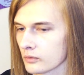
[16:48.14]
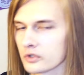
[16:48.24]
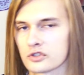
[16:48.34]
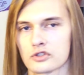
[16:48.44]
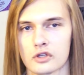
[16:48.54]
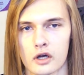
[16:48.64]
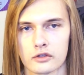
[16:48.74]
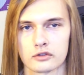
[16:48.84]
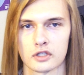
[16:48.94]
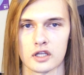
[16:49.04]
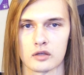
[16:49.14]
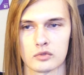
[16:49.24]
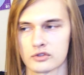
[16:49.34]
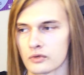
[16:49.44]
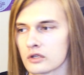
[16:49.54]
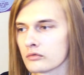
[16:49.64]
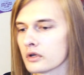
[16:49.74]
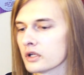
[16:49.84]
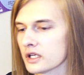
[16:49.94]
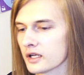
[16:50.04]
which is alternating between
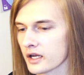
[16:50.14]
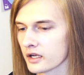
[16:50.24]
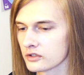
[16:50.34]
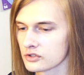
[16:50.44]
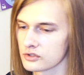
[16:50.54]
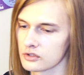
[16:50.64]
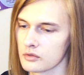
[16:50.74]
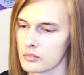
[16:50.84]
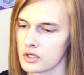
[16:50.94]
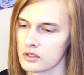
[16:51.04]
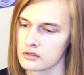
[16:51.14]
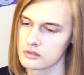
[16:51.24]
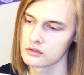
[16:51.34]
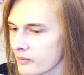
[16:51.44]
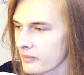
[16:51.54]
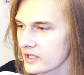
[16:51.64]
Will and Ash to the beat.